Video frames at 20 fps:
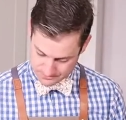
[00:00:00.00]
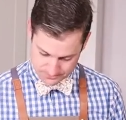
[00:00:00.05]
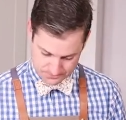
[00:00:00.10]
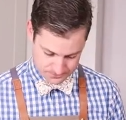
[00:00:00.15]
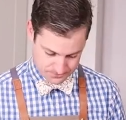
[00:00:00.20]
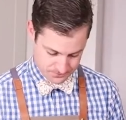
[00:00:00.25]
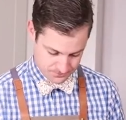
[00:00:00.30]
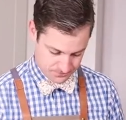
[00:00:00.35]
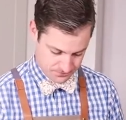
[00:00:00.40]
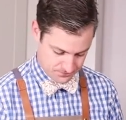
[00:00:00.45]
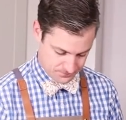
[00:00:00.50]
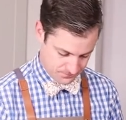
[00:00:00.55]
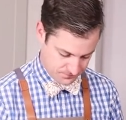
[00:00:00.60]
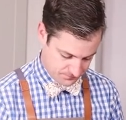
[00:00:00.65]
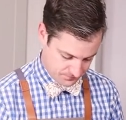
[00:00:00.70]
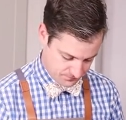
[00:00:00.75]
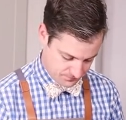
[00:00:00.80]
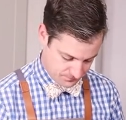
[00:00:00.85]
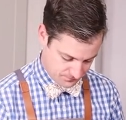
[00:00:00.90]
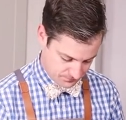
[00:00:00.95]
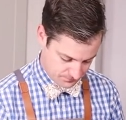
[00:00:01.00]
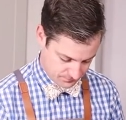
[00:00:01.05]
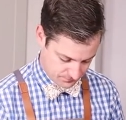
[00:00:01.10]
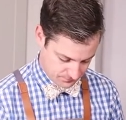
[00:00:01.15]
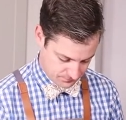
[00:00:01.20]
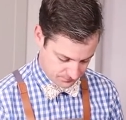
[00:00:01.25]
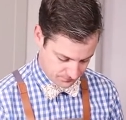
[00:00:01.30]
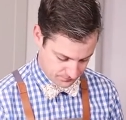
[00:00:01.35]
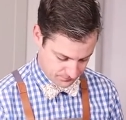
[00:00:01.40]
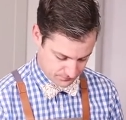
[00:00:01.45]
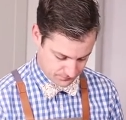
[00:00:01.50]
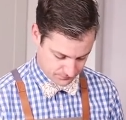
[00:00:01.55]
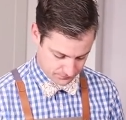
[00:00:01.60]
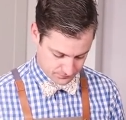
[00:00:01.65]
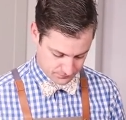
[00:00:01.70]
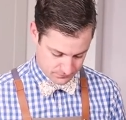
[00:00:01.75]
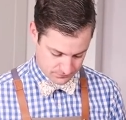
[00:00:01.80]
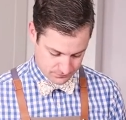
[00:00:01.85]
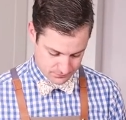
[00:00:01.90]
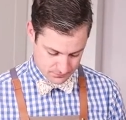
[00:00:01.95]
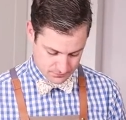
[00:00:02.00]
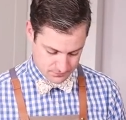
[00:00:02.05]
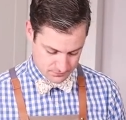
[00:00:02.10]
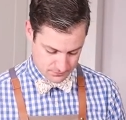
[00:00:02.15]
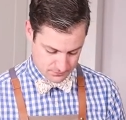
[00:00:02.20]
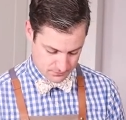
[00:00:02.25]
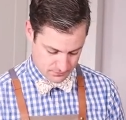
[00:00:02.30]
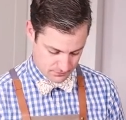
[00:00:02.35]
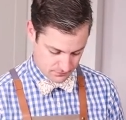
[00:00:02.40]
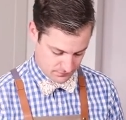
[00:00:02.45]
Nobody speaks.